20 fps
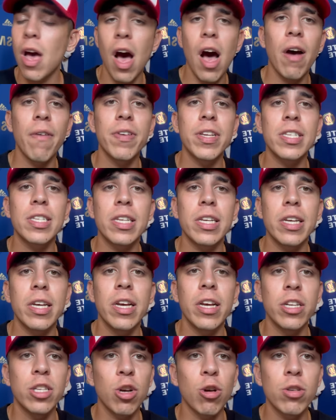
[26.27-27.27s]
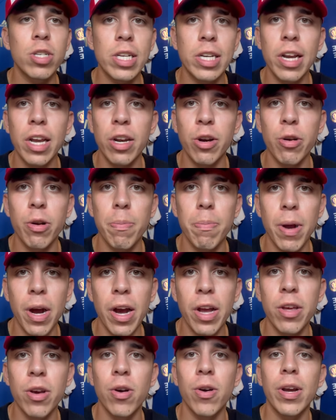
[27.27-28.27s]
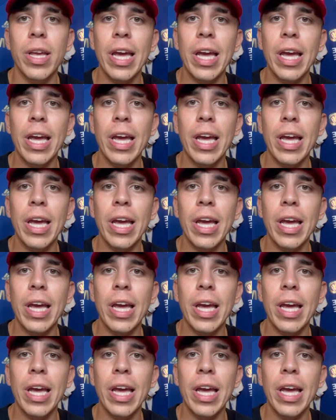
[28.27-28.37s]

obviously Tosin Adarabioyo